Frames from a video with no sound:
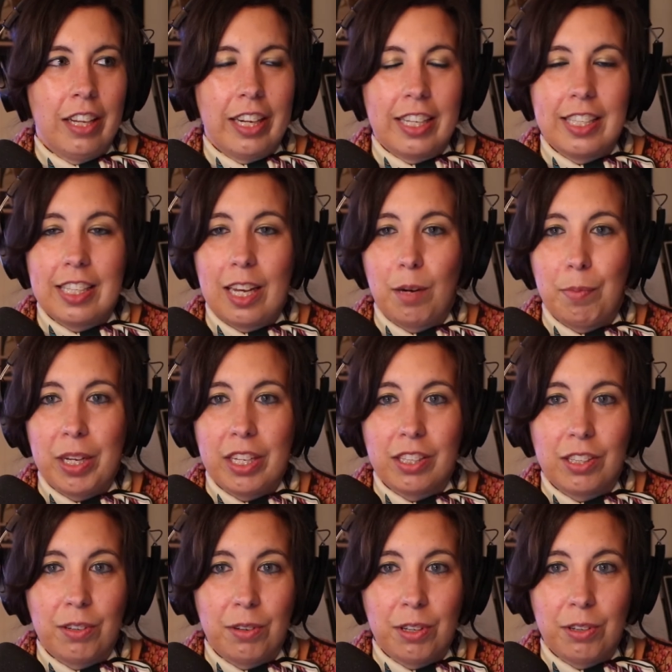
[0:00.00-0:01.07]
I said, being
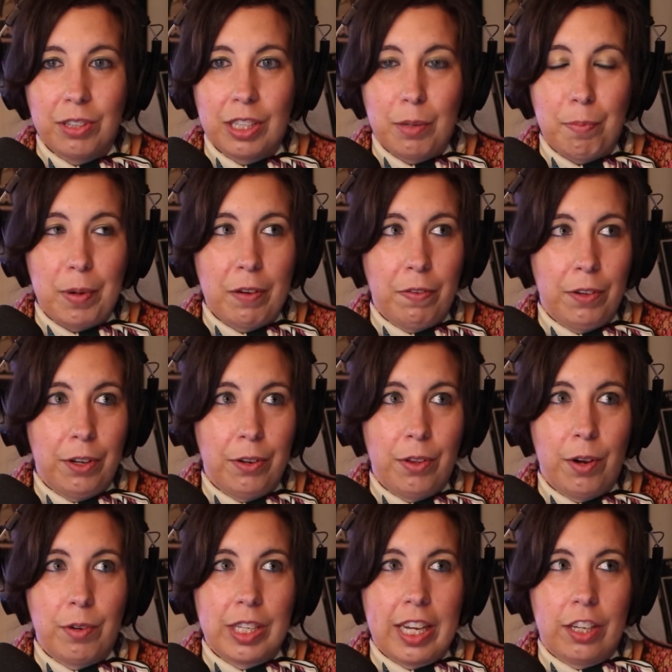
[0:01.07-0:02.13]
so close to
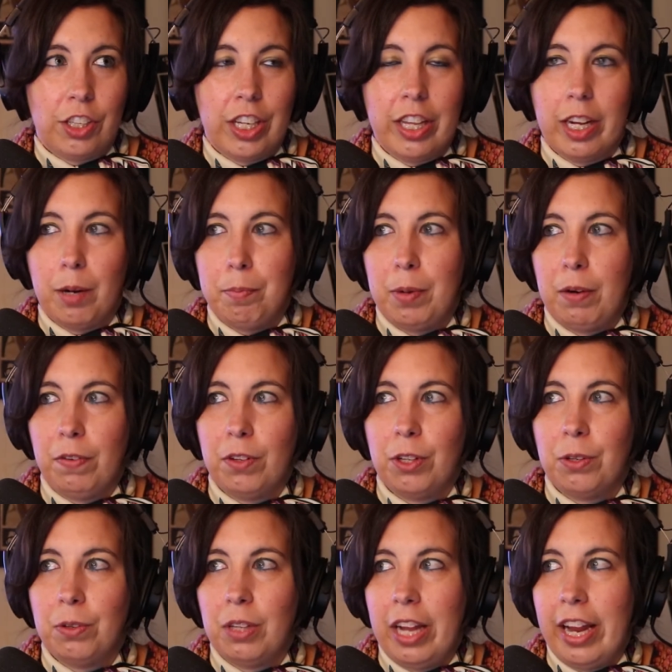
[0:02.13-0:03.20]
buffalo, there was actually like a
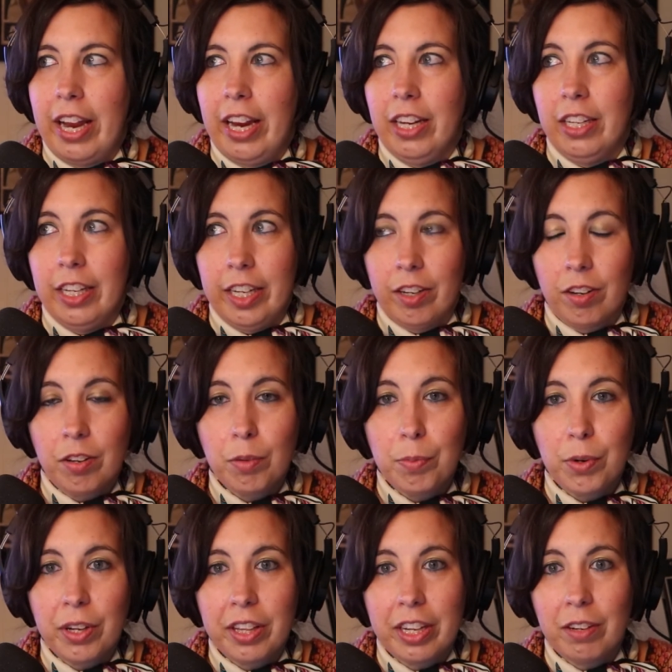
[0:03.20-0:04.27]
buffalo laying near the
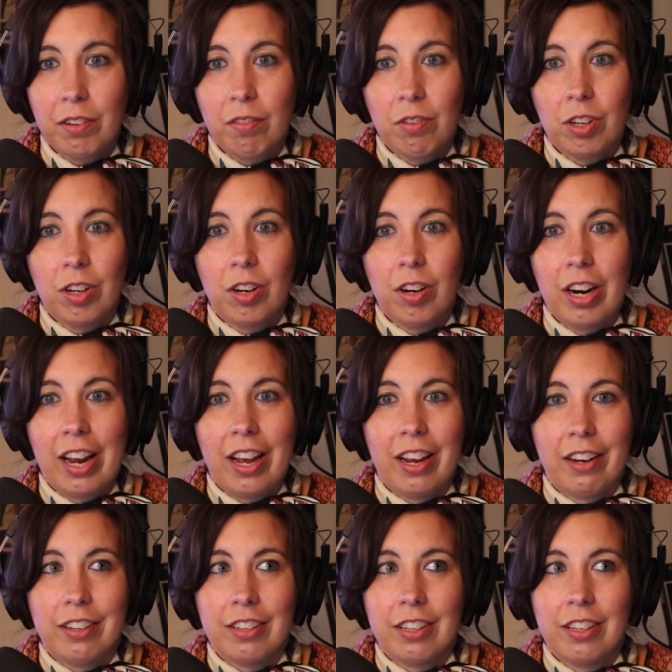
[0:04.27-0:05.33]
Boiling River.
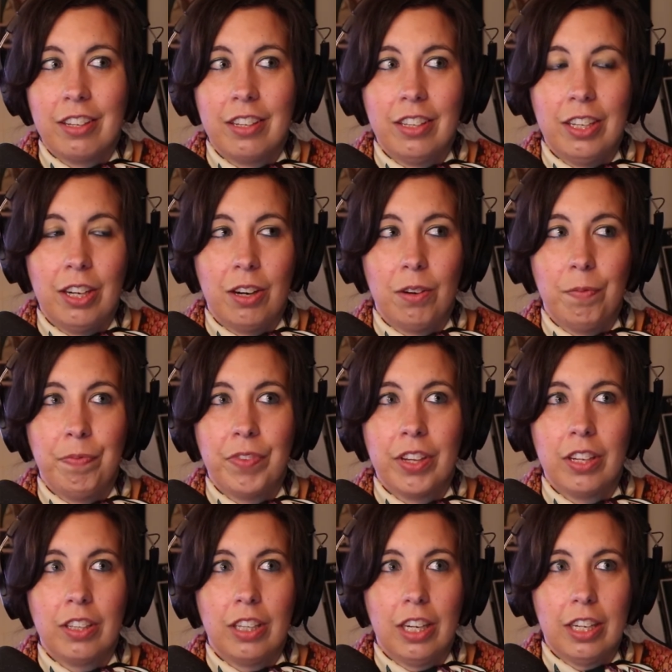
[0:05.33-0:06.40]
And,
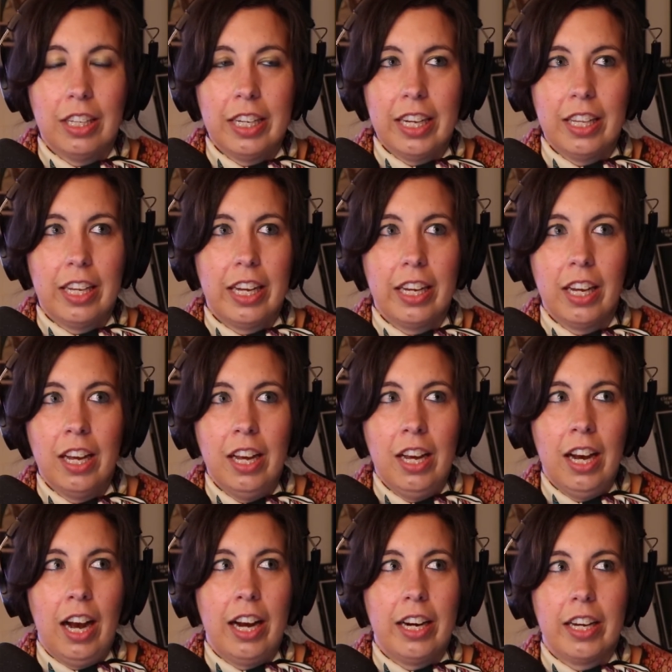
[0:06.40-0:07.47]
luckily, like
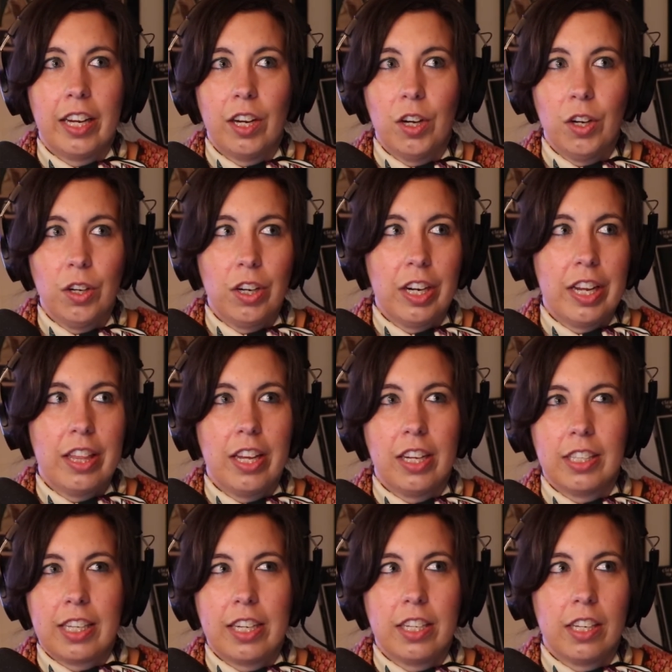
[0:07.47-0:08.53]
I didn't get hurt or
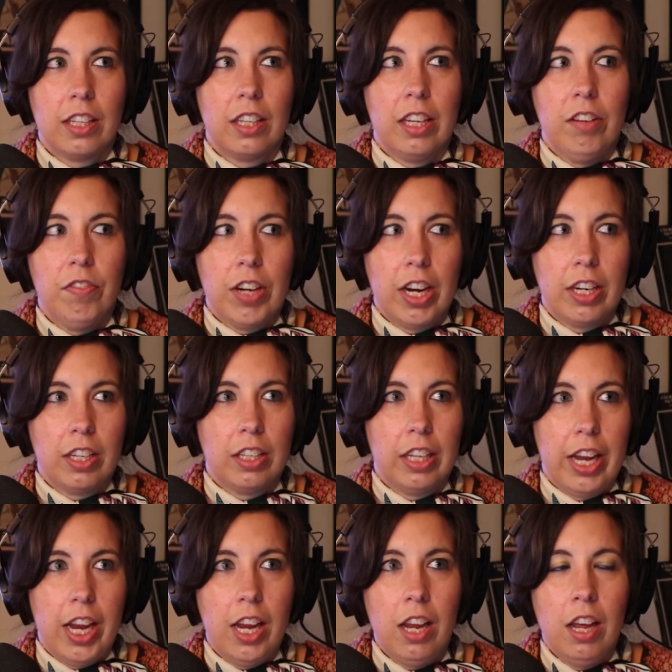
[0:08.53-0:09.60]
anything because I did leave kind of
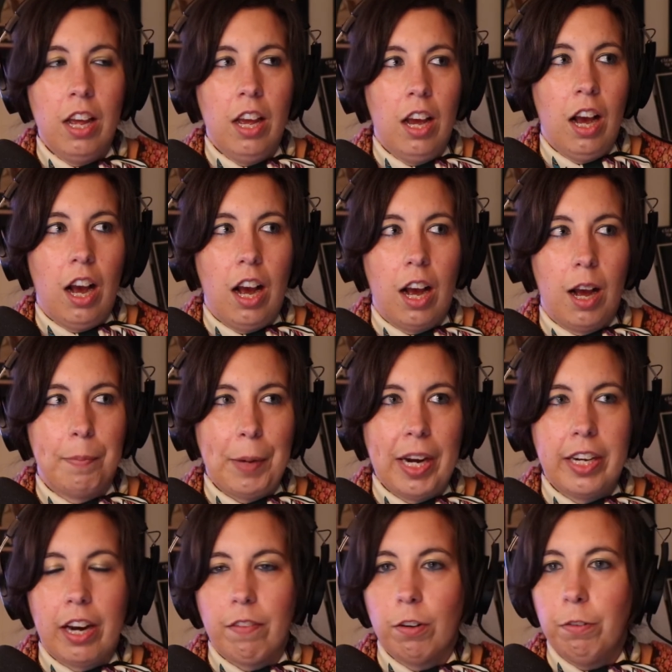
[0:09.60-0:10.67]
late.
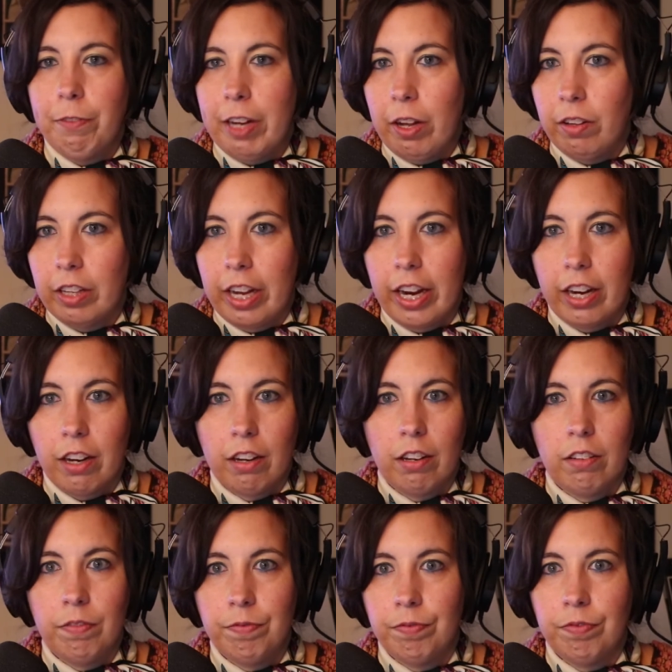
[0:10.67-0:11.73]
I never felt like
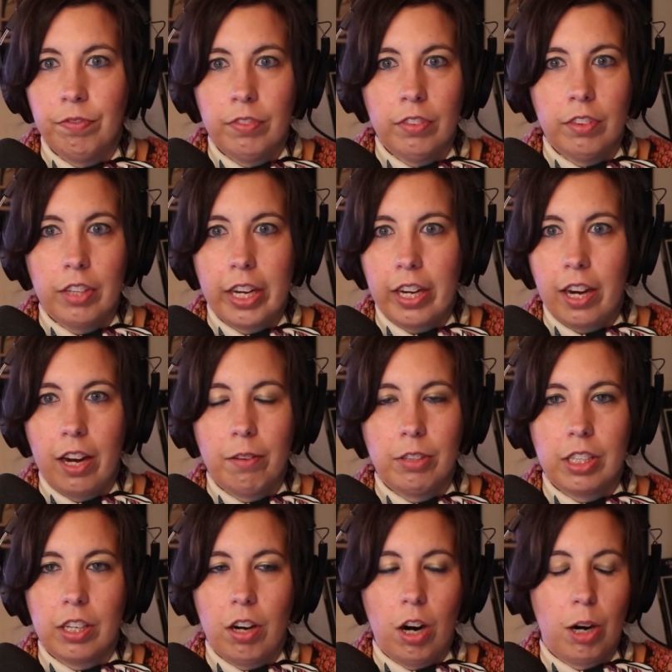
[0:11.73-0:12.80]
I
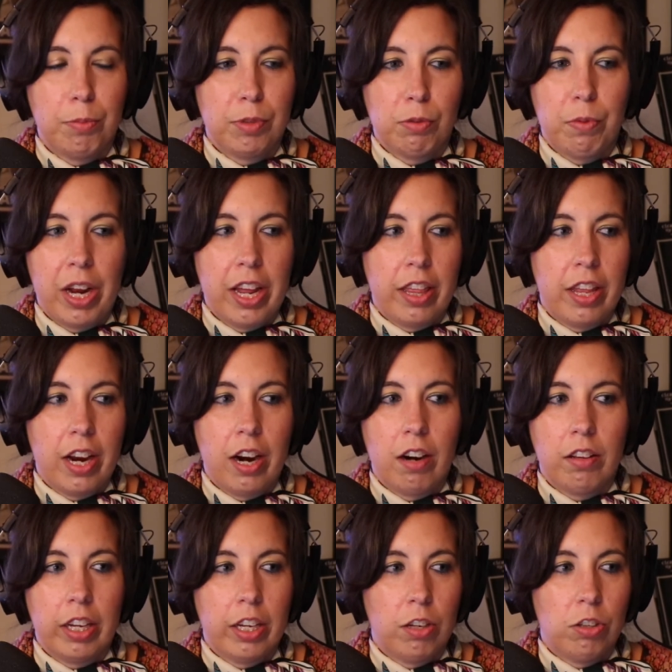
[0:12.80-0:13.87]
was in harm's way
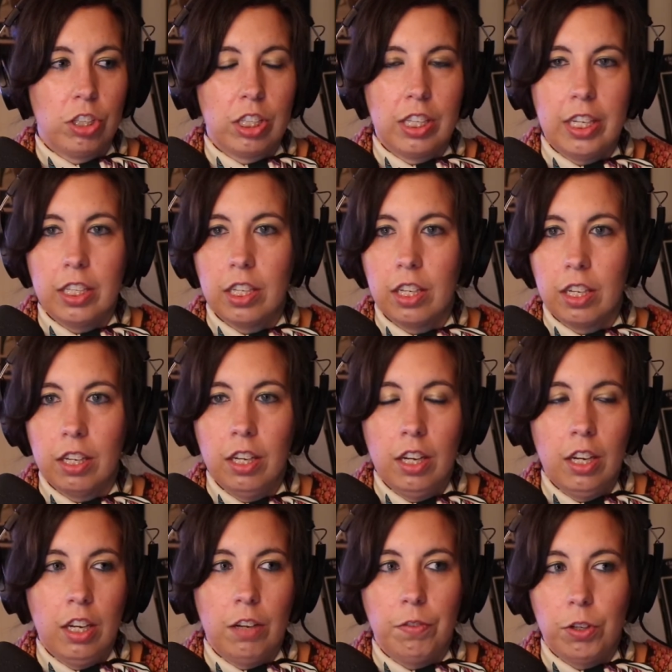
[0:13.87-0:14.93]
there. Like you just need to,
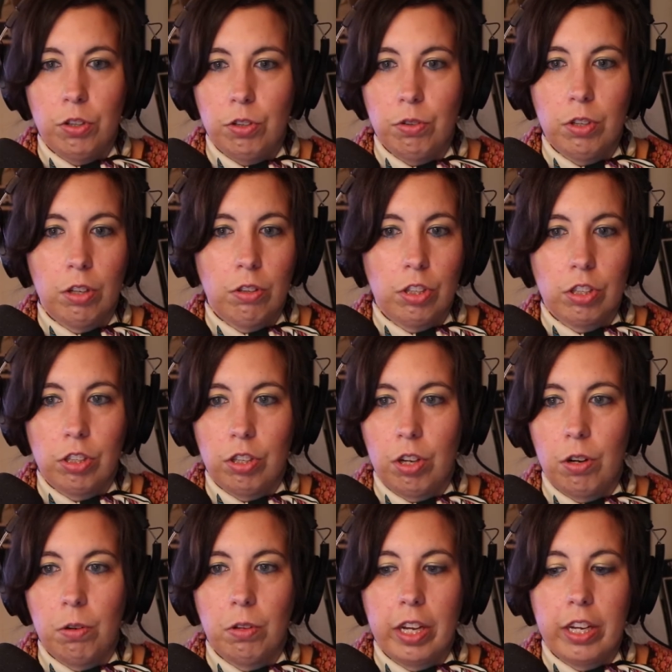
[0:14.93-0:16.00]
if you do go, just
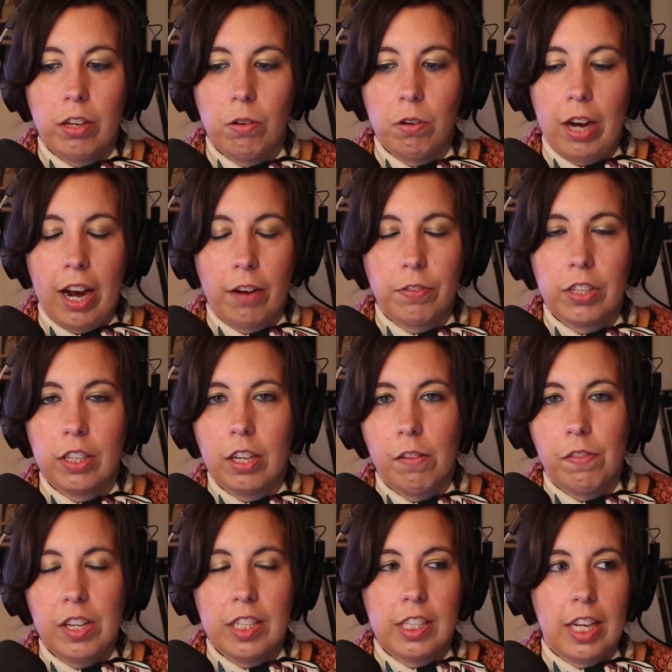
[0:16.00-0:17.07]
know like you have to
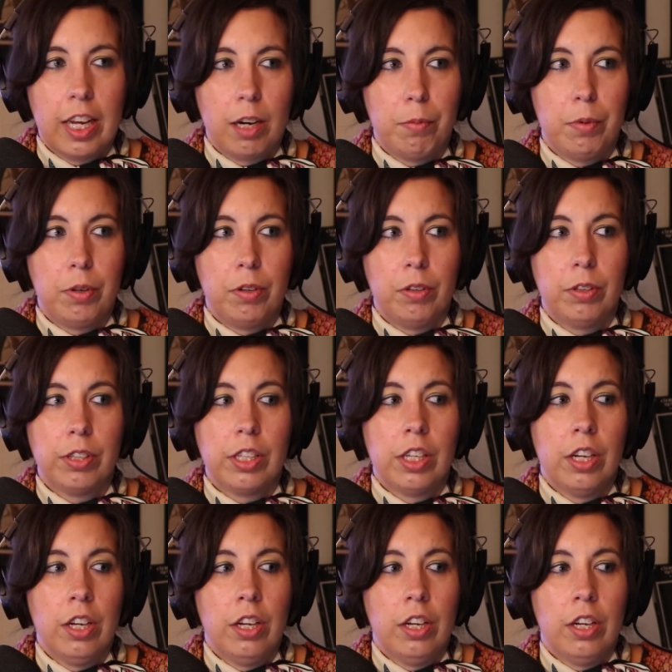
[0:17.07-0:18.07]
give these animals